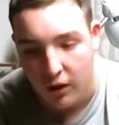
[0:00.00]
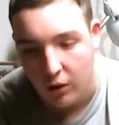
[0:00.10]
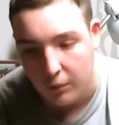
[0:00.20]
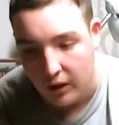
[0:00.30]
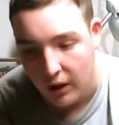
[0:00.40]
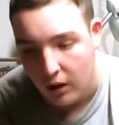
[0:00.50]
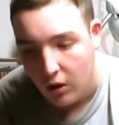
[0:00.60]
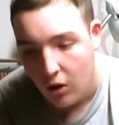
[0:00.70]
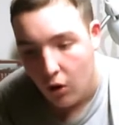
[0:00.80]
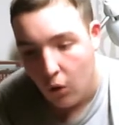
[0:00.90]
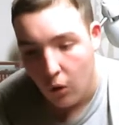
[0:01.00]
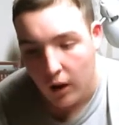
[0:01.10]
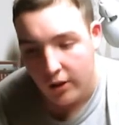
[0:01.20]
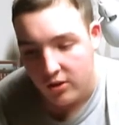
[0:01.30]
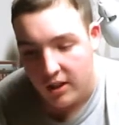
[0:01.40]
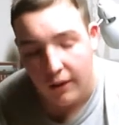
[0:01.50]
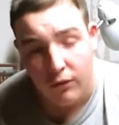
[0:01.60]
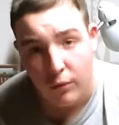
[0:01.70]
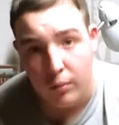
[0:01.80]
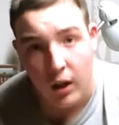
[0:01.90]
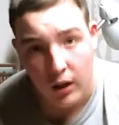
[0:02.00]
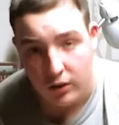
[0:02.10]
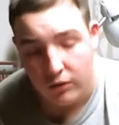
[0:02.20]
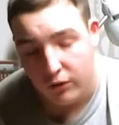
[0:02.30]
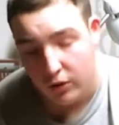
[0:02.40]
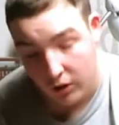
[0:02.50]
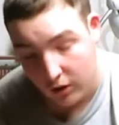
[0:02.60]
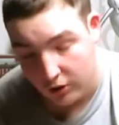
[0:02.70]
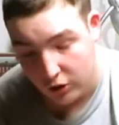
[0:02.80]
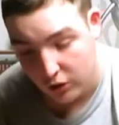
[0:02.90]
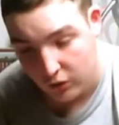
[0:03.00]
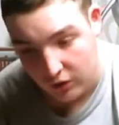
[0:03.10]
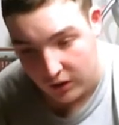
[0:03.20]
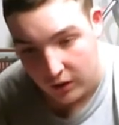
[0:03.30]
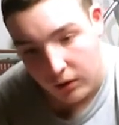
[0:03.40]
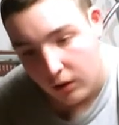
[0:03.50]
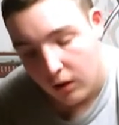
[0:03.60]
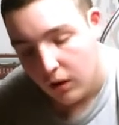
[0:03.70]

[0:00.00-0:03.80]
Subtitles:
followed me yet, or I just have you blocked for a certain reason,